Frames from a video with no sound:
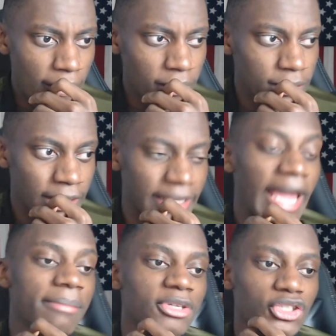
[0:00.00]
The
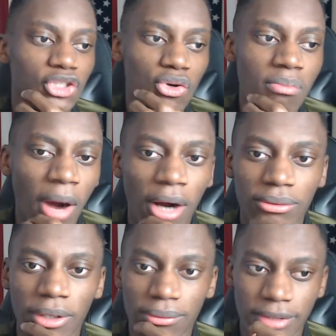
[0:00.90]
game is
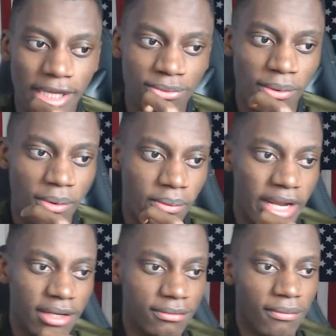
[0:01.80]
tomorrow. That's what we're
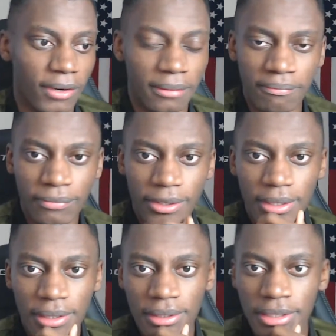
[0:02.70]
waiting for.
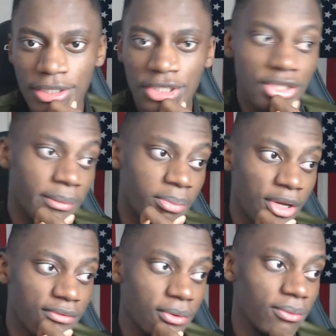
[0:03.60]
This is the
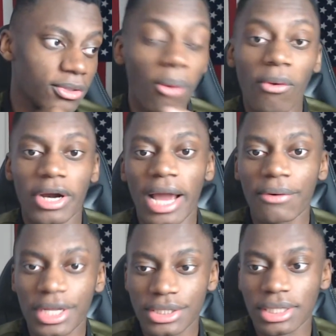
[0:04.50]
preview. Don't worry, I'll
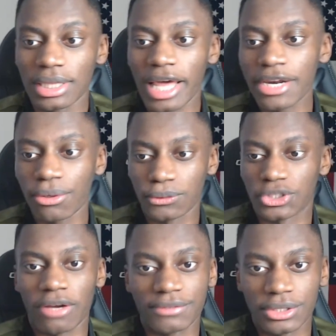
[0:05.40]
get to the Atletico
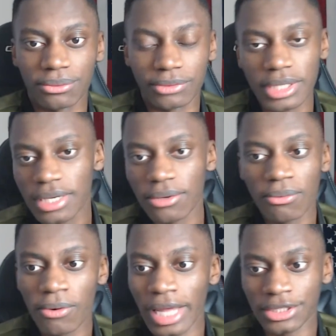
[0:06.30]
stuff soon. We'll
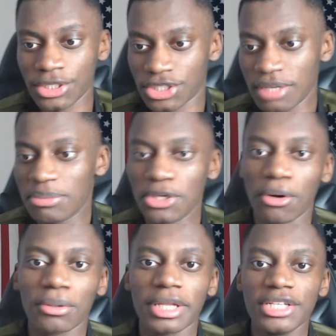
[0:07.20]
get to
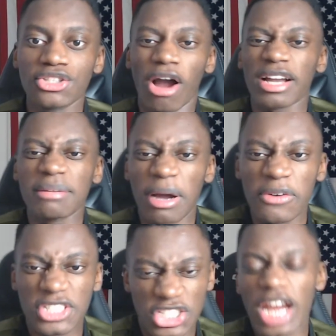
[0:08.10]
Simeone talking about
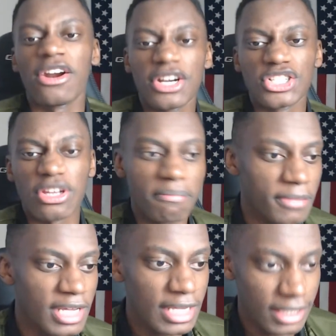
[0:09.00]
his terrorism
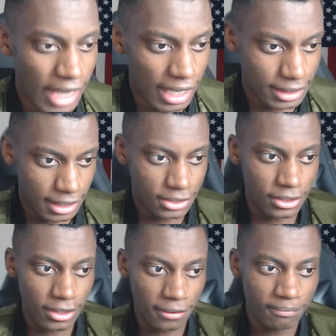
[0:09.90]
tactics, you
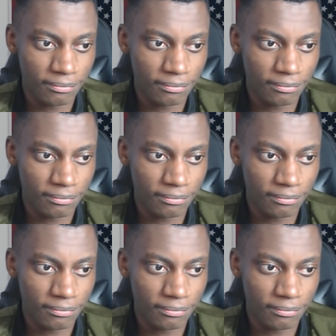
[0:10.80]
know.